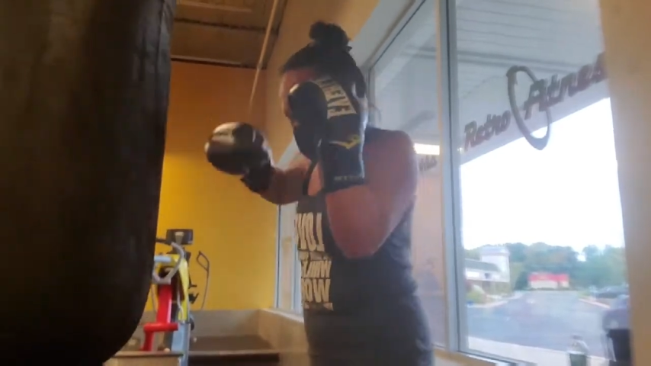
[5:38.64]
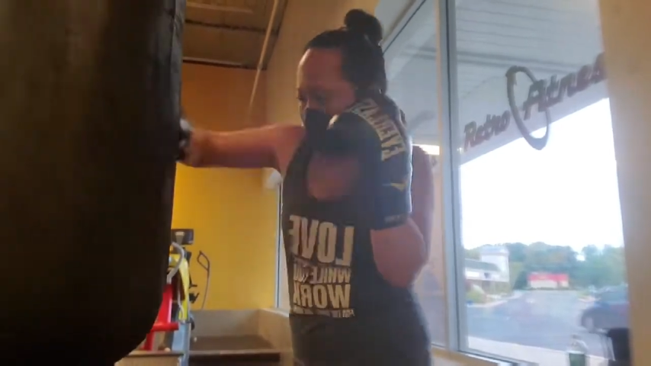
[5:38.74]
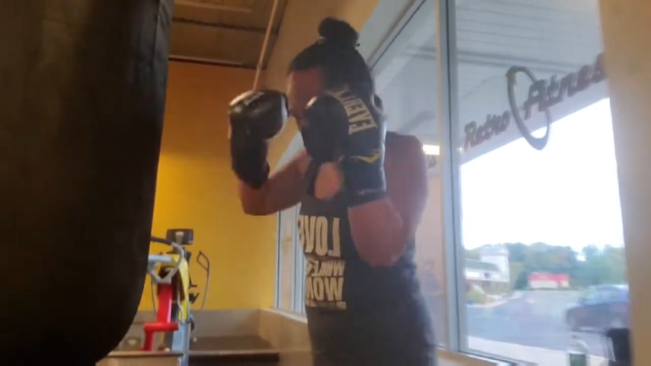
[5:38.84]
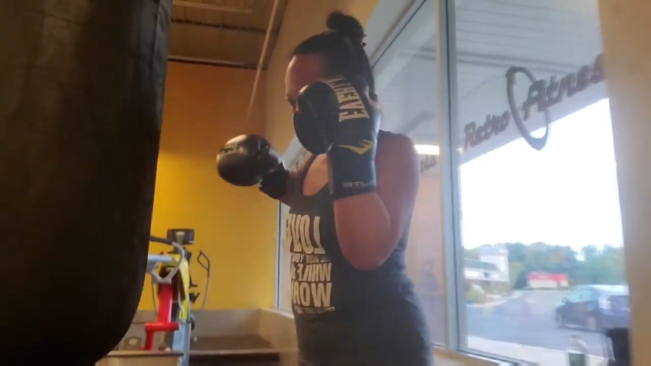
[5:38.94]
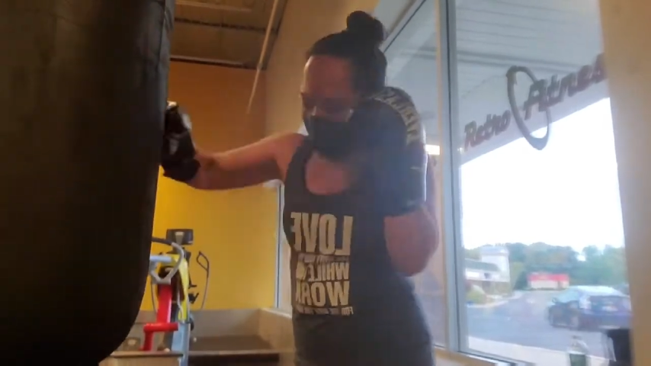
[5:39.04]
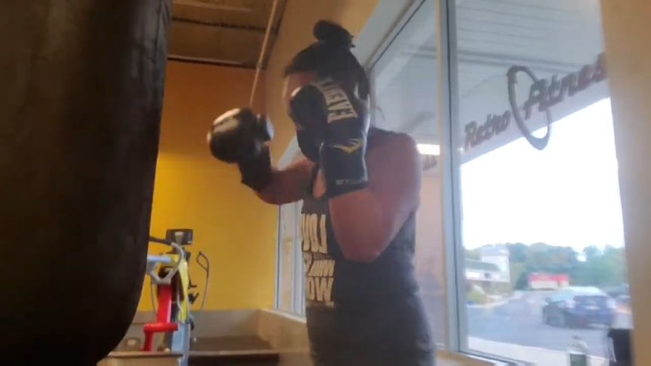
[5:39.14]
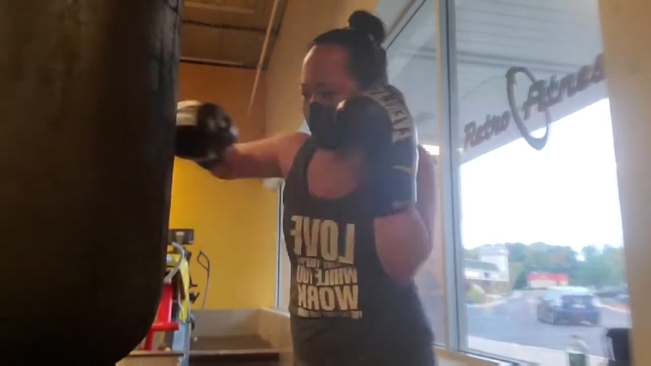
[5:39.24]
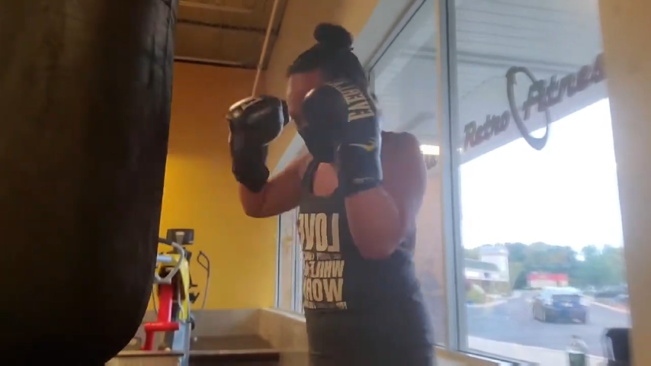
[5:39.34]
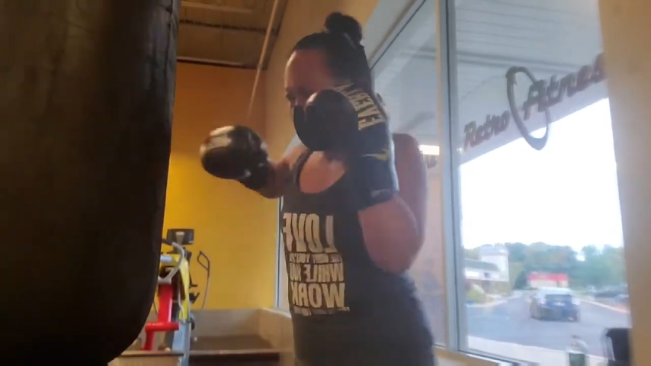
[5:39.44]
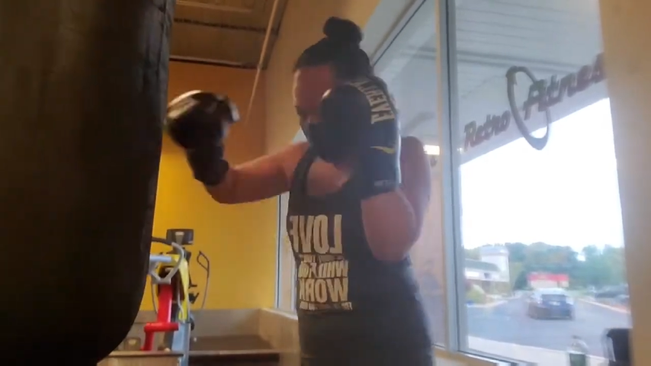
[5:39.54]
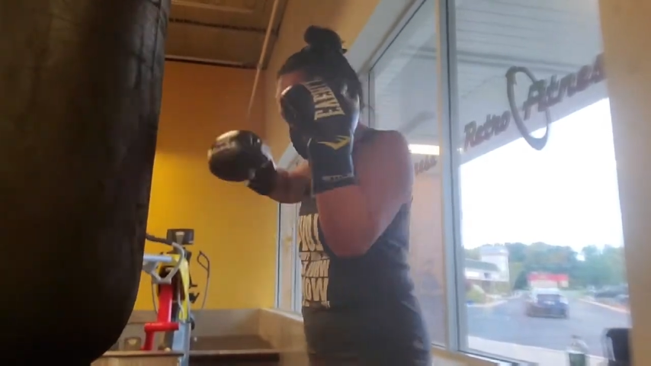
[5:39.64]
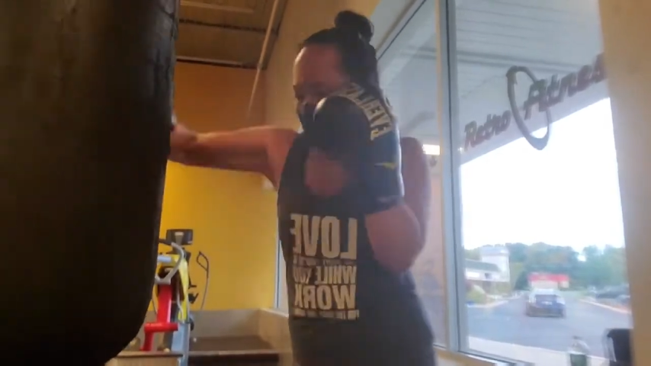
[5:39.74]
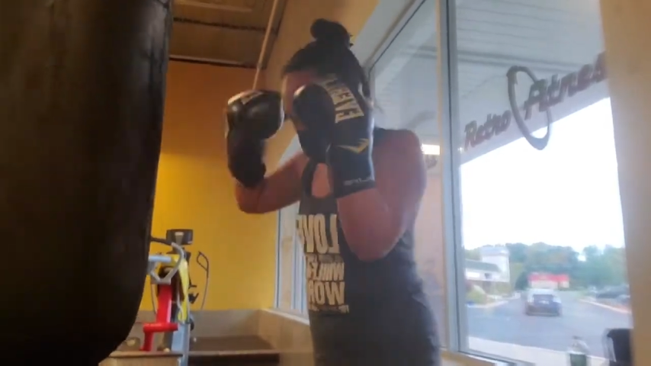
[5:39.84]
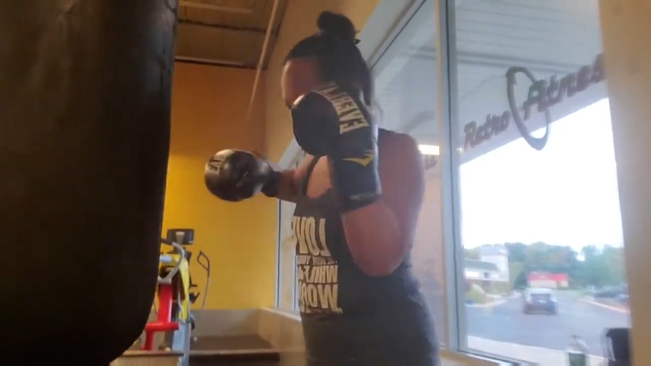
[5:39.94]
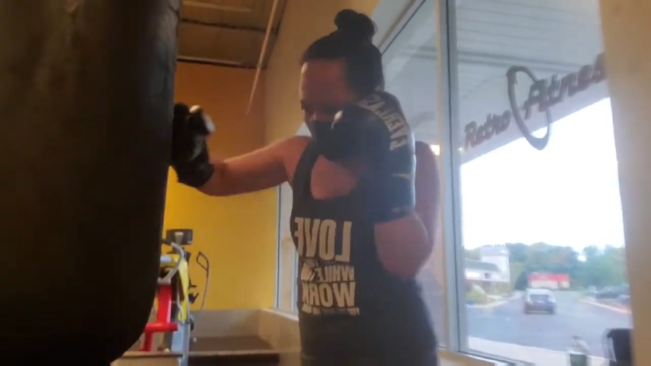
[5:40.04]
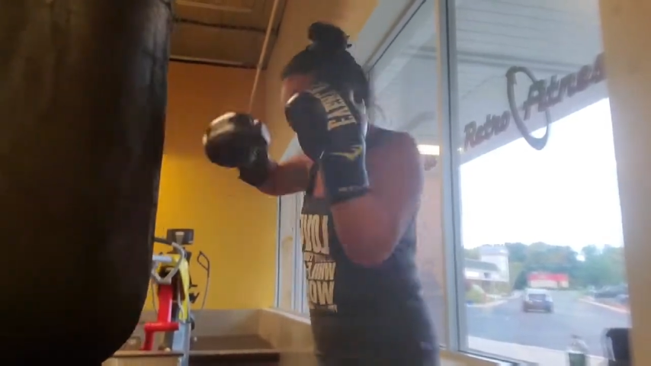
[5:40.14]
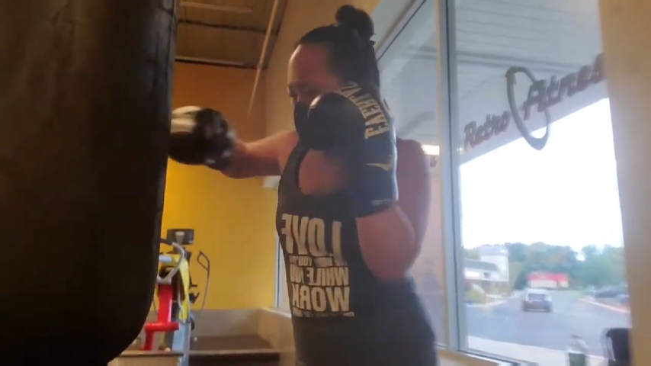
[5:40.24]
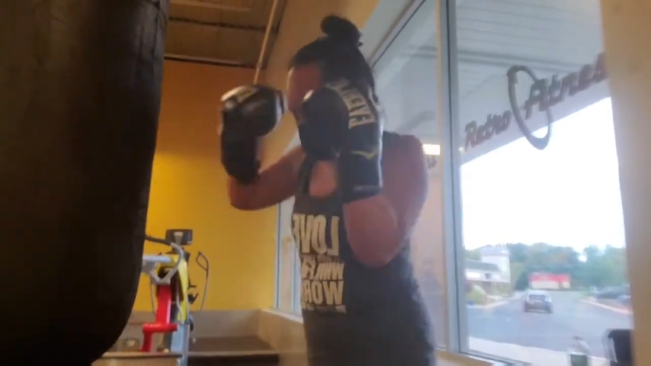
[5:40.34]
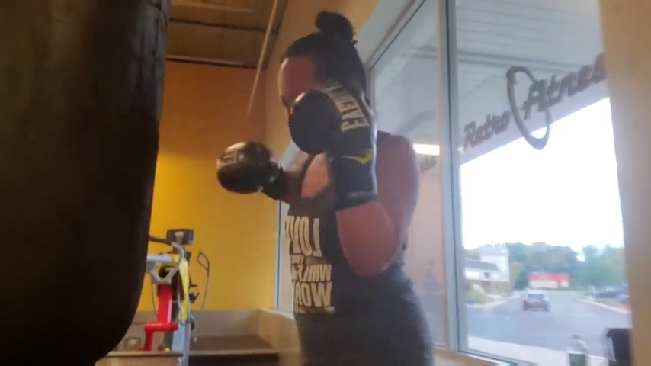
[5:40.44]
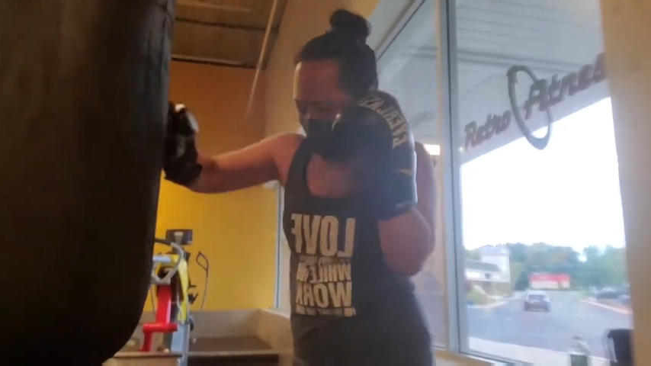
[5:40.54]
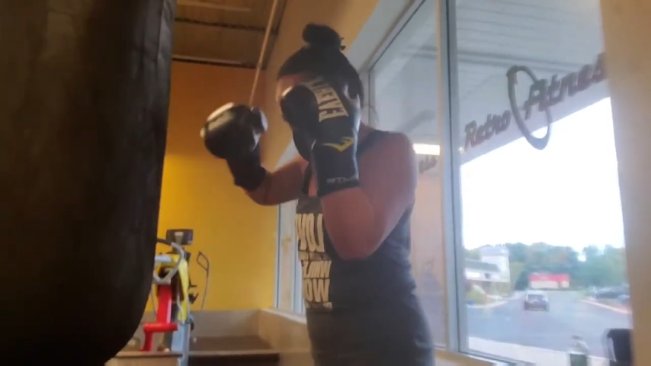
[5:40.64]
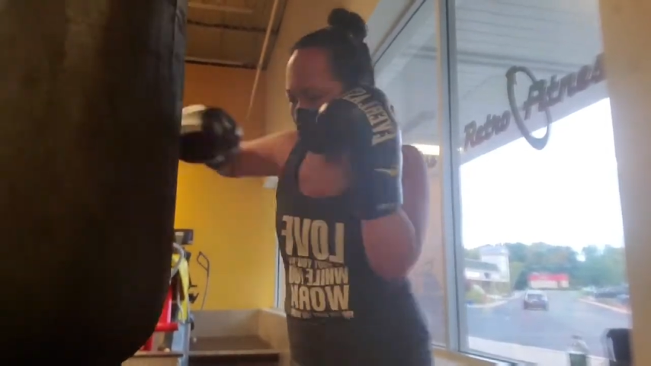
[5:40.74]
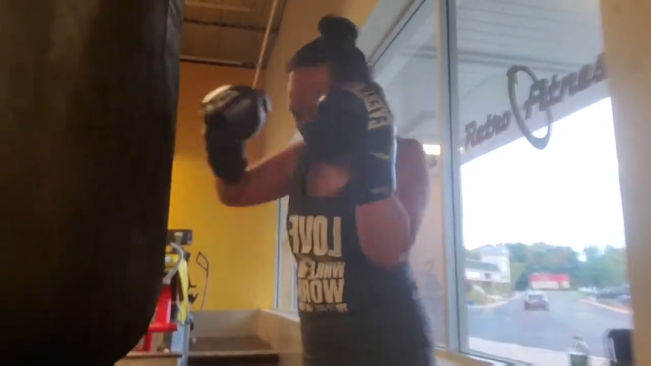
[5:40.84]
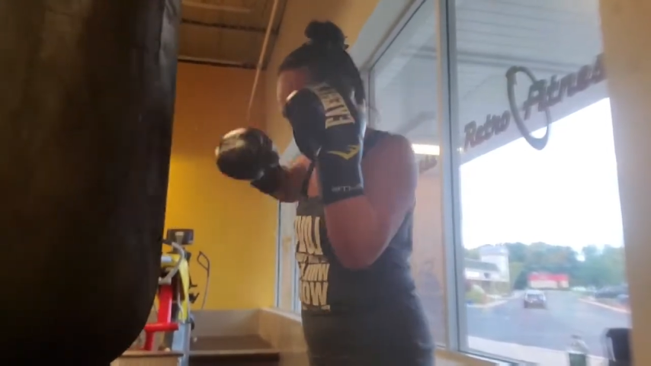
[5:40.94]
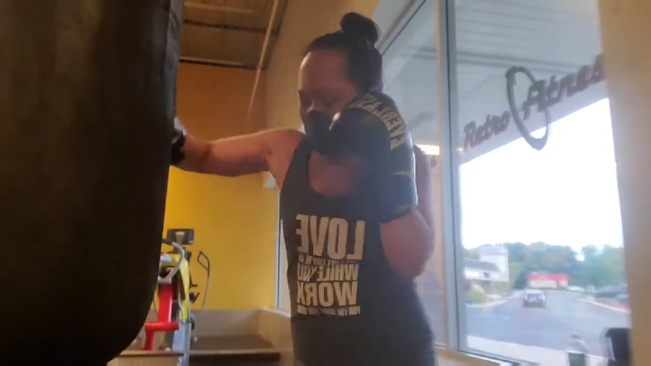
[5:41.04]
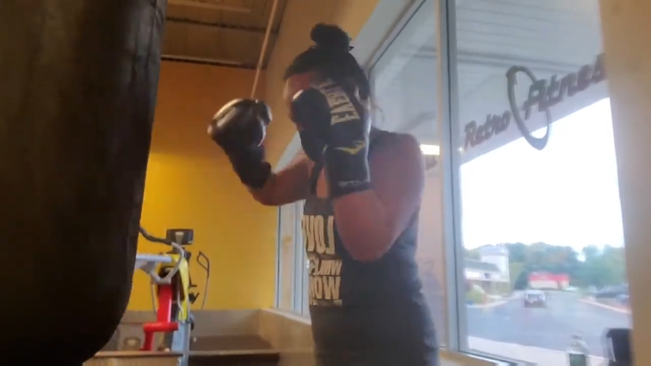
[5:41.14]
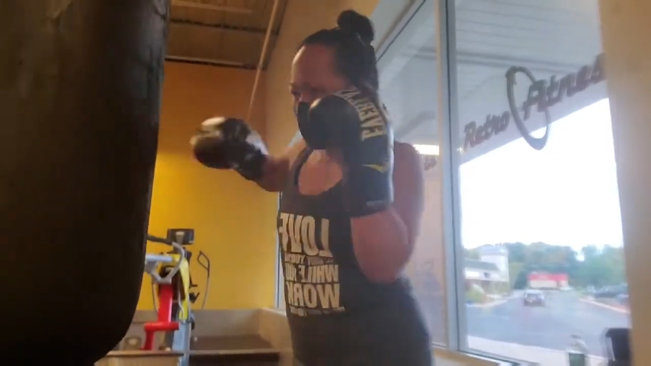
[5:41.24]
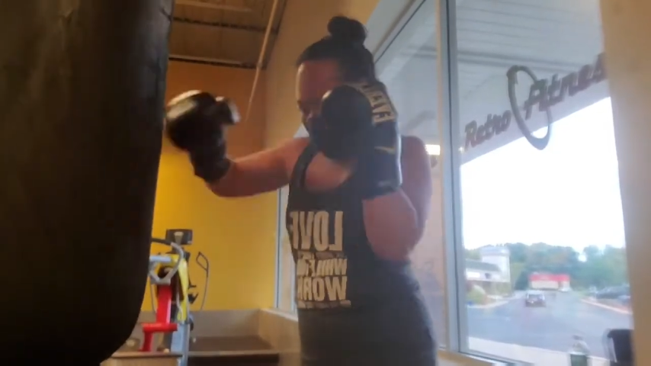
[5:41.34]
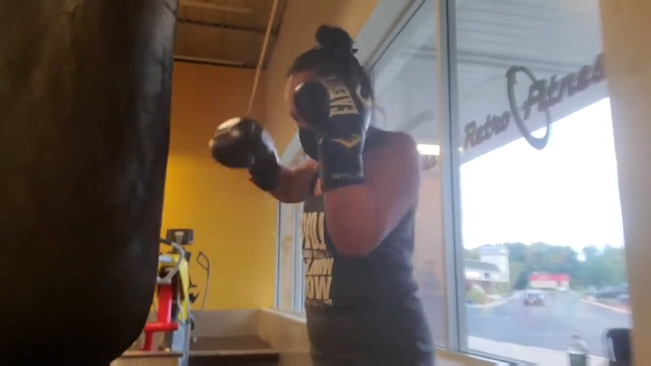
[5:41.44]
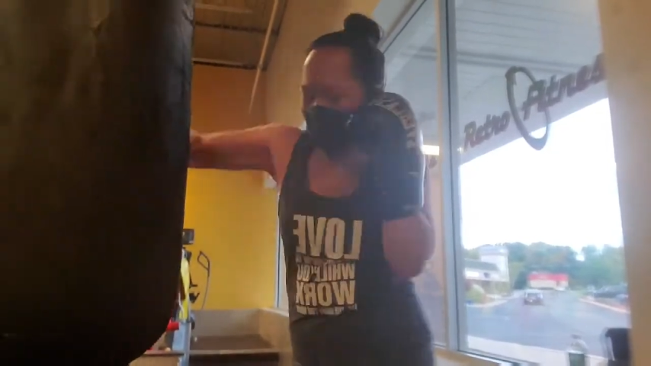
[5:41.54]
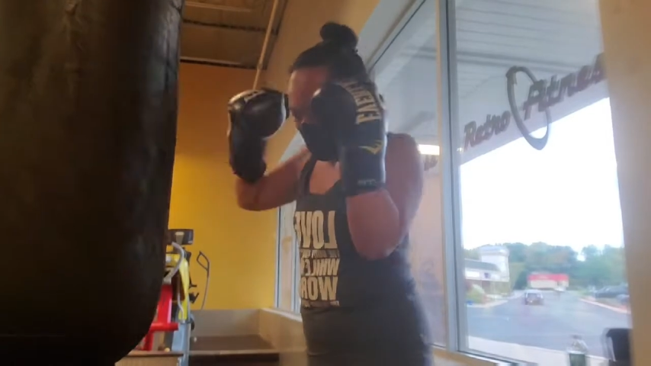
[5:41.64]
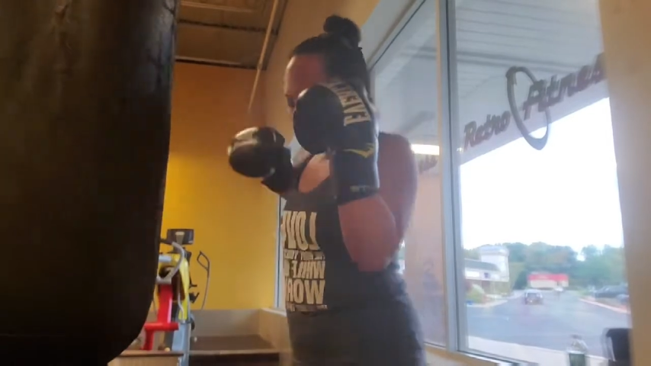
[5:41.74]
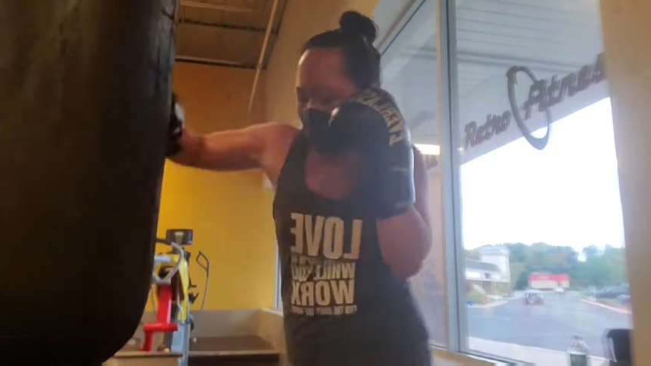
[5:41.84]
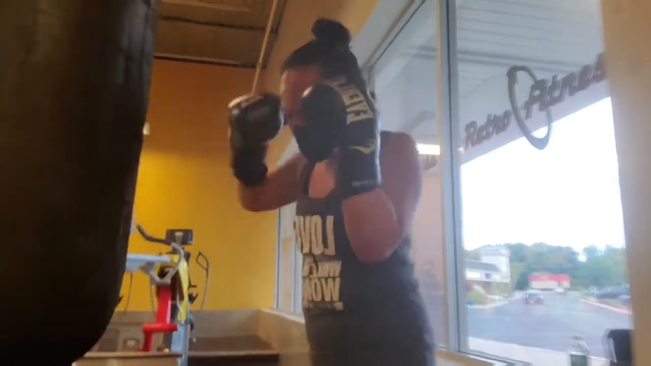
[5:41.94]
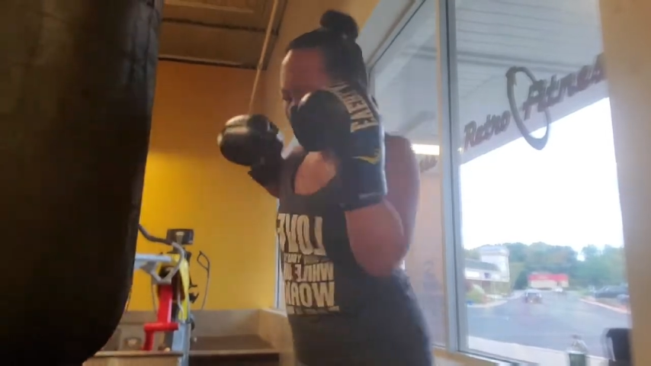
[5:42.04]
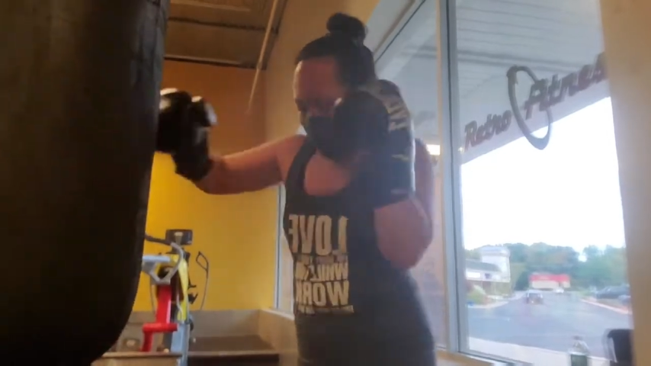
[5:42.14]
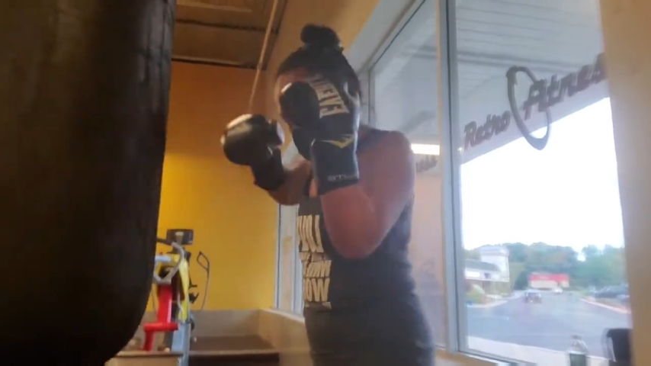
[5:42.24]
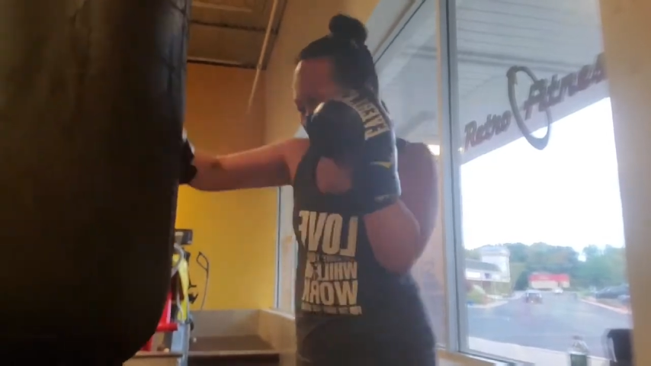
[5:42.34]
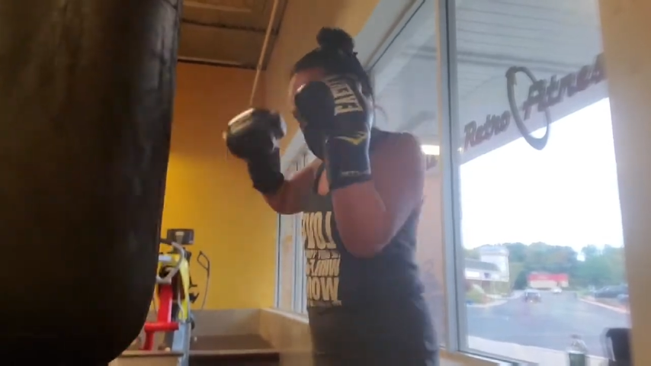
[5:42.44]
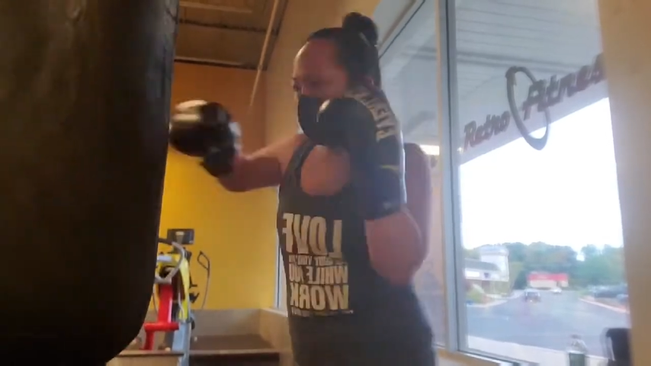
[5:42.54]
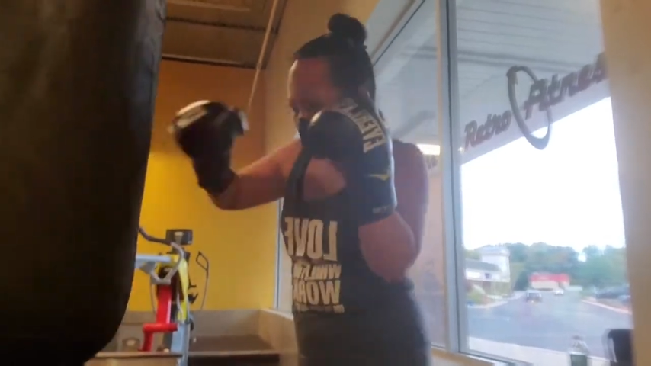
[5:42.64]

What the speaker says: Nobody's mouth can be seen.